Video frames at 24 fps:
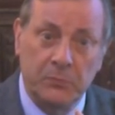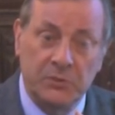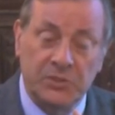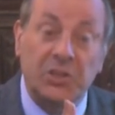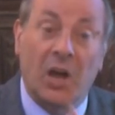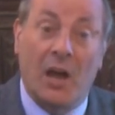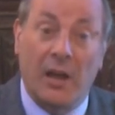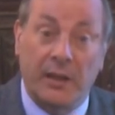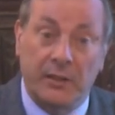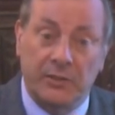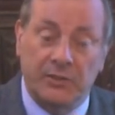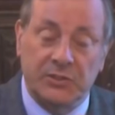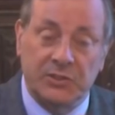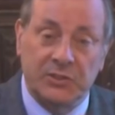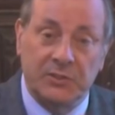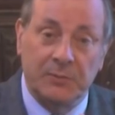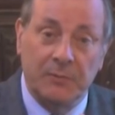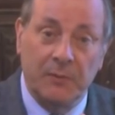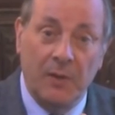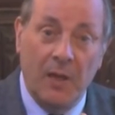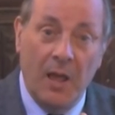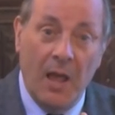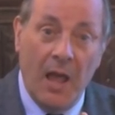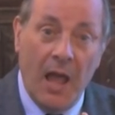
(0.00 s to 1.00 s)
science,
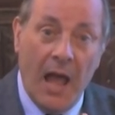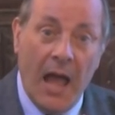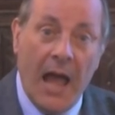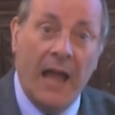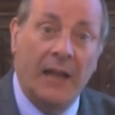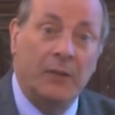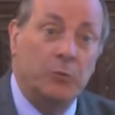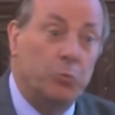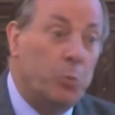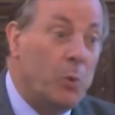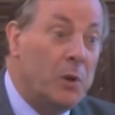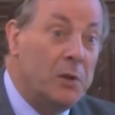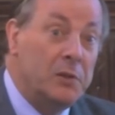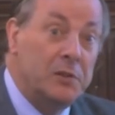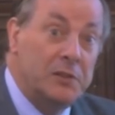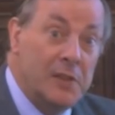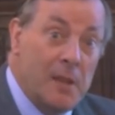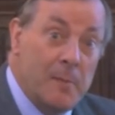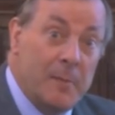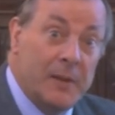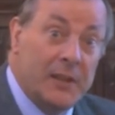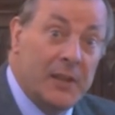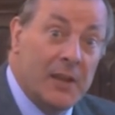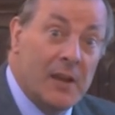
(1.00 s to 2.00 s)
and we're
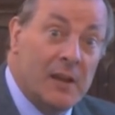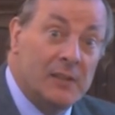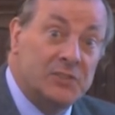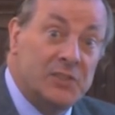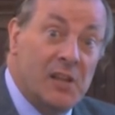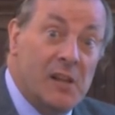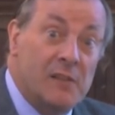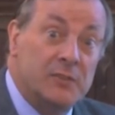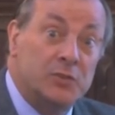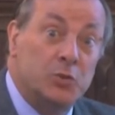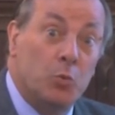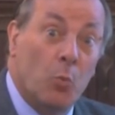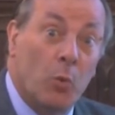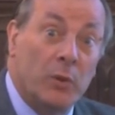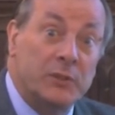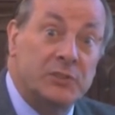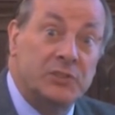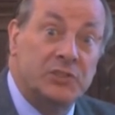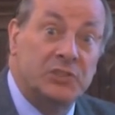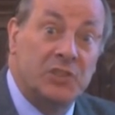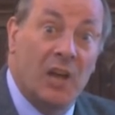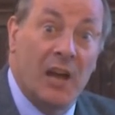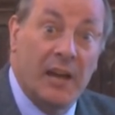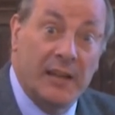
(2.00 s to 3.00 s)
limiting ourselves to what
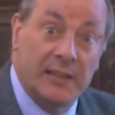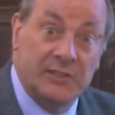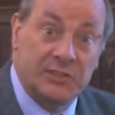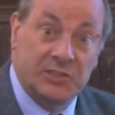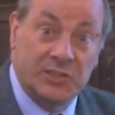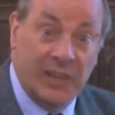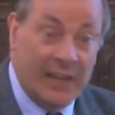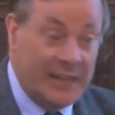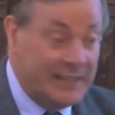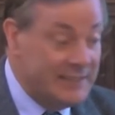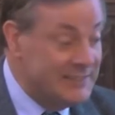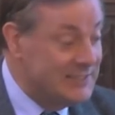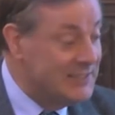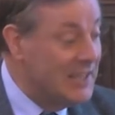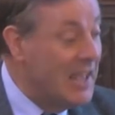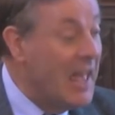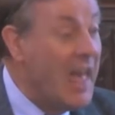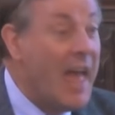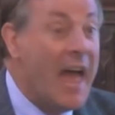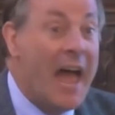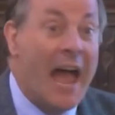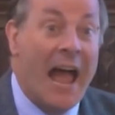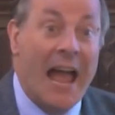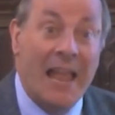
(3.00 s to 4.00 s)
science says,
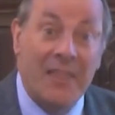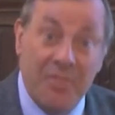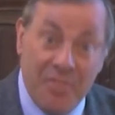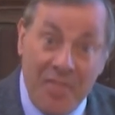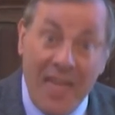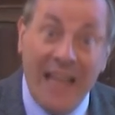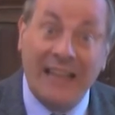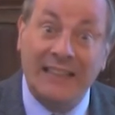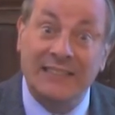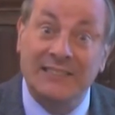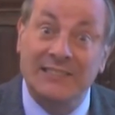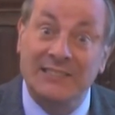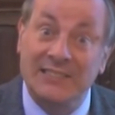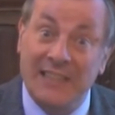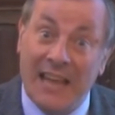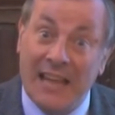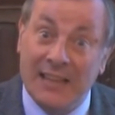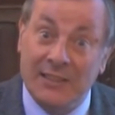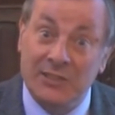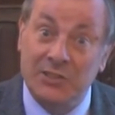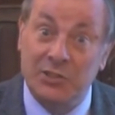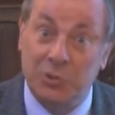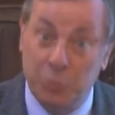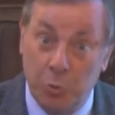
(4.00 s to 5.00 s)
and that's the
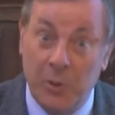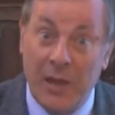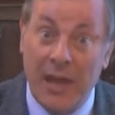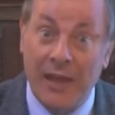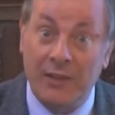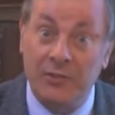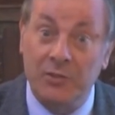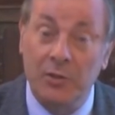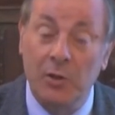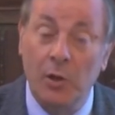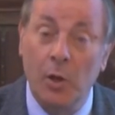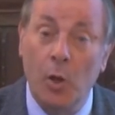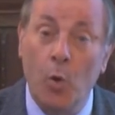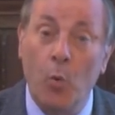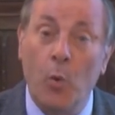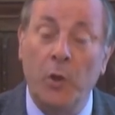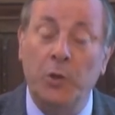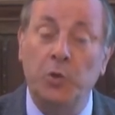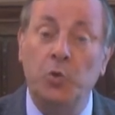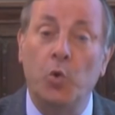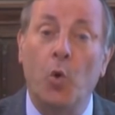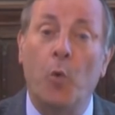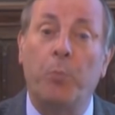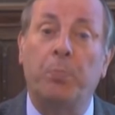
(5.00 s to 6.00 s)
answer you get
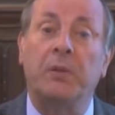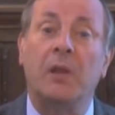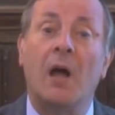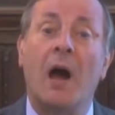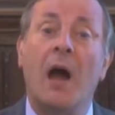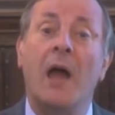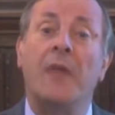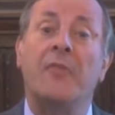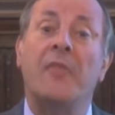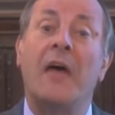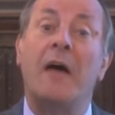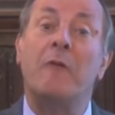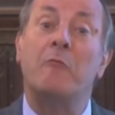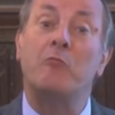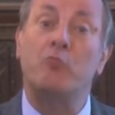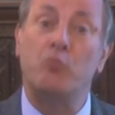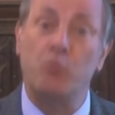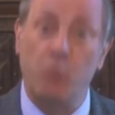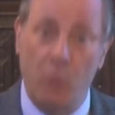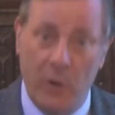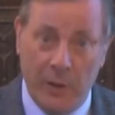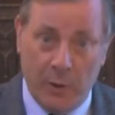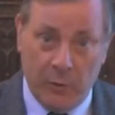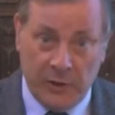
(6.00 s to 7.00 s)
when you apply that
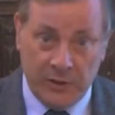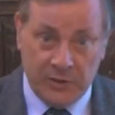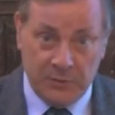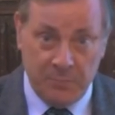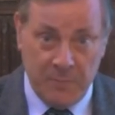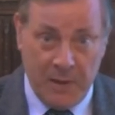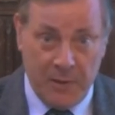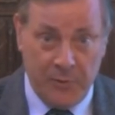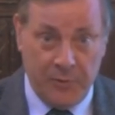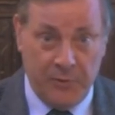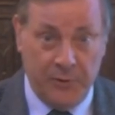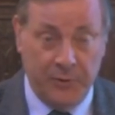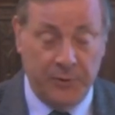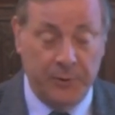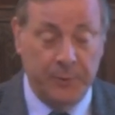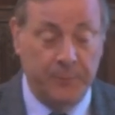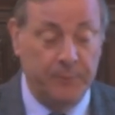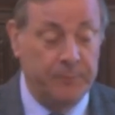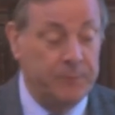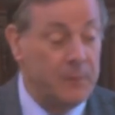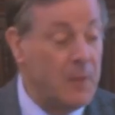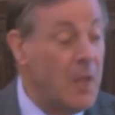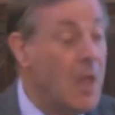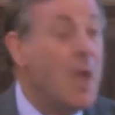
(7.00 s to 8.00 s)
rigorous method.
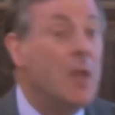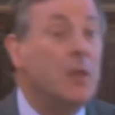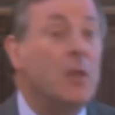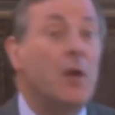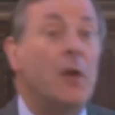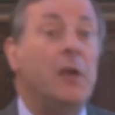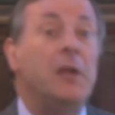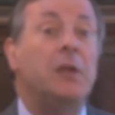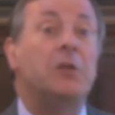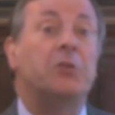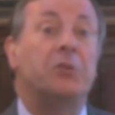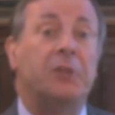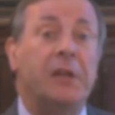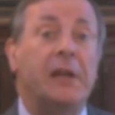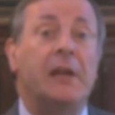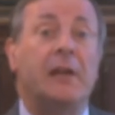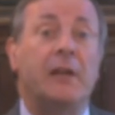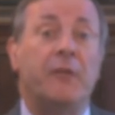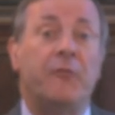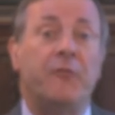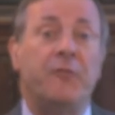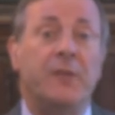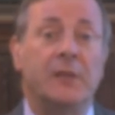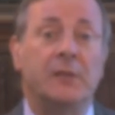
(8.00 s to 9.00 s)
Now, he
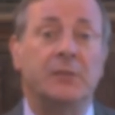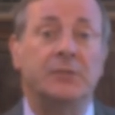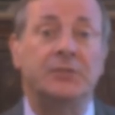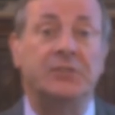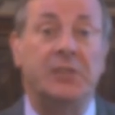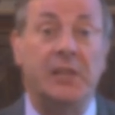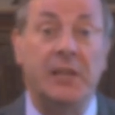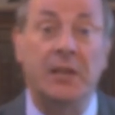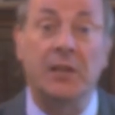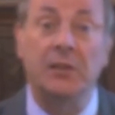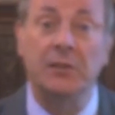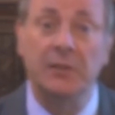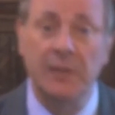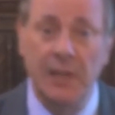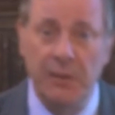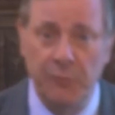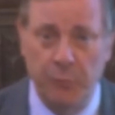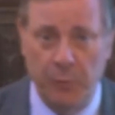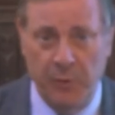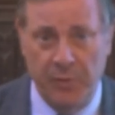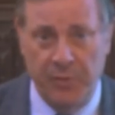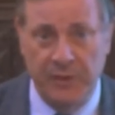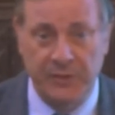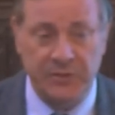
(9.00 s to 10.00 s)
clearly feels he can
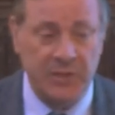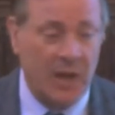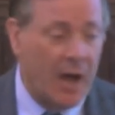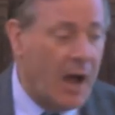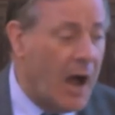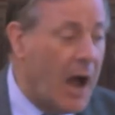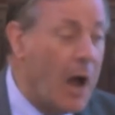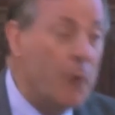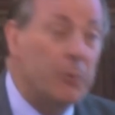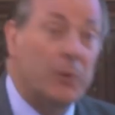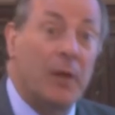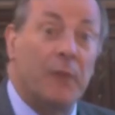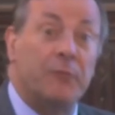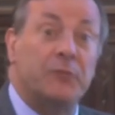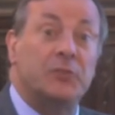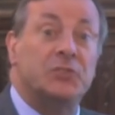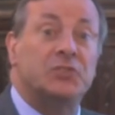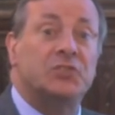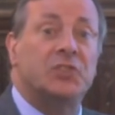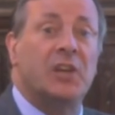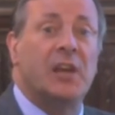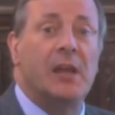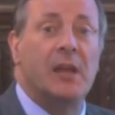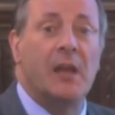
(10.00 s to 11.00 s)
live with this. I, I would have to
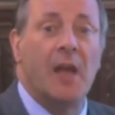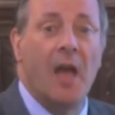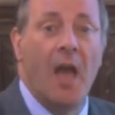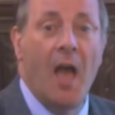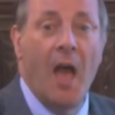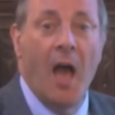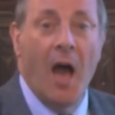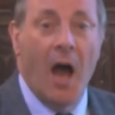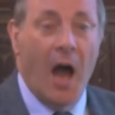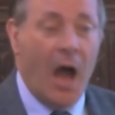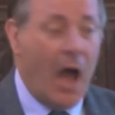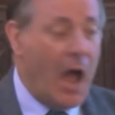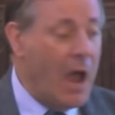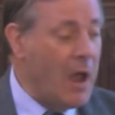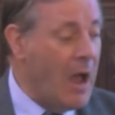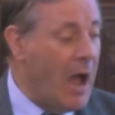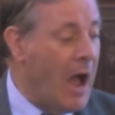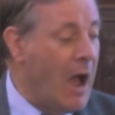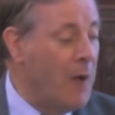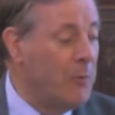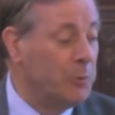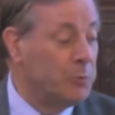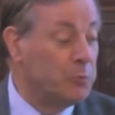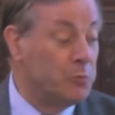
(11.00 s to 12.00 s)
say I,
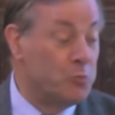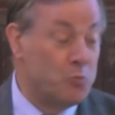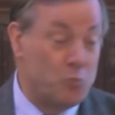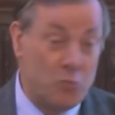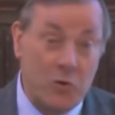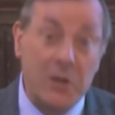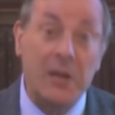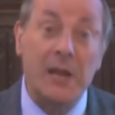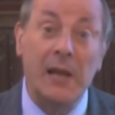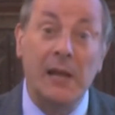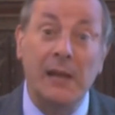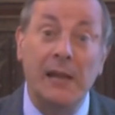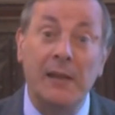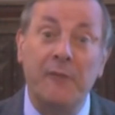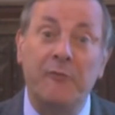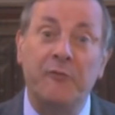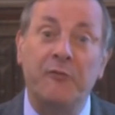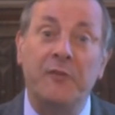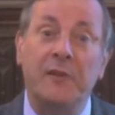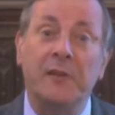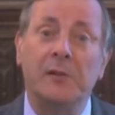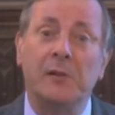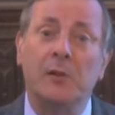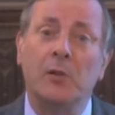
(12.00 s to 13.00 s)
I would really
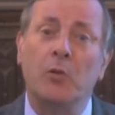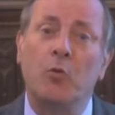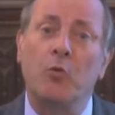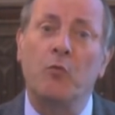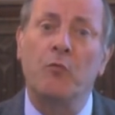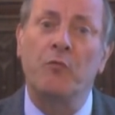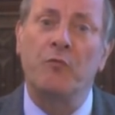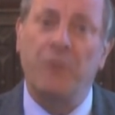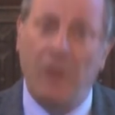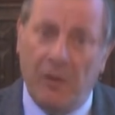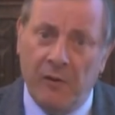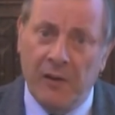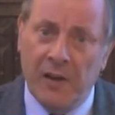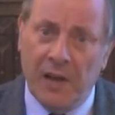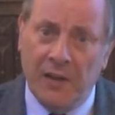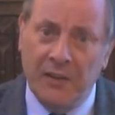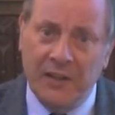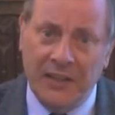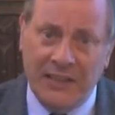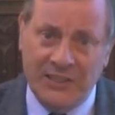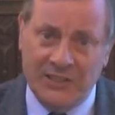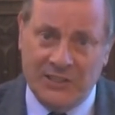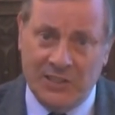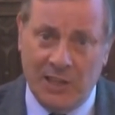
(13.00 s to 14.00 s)
feel very
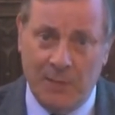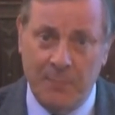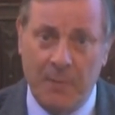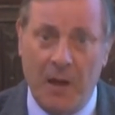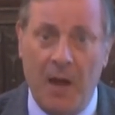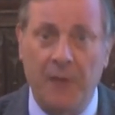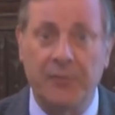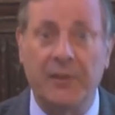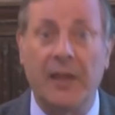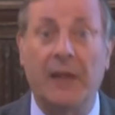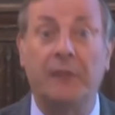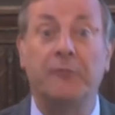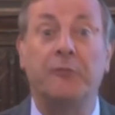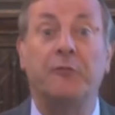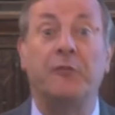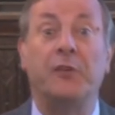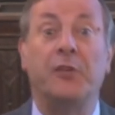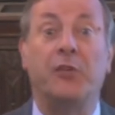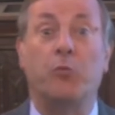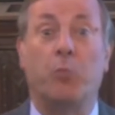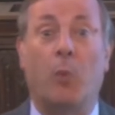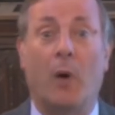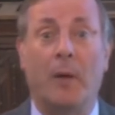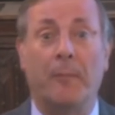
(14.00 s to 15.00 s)
uneasy about that
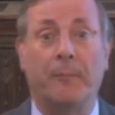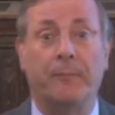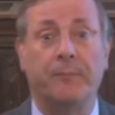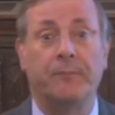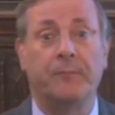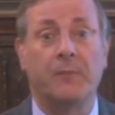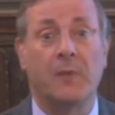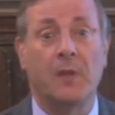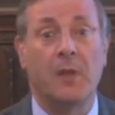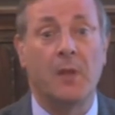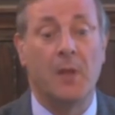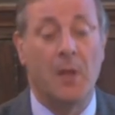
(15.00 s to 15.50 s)
fifth one.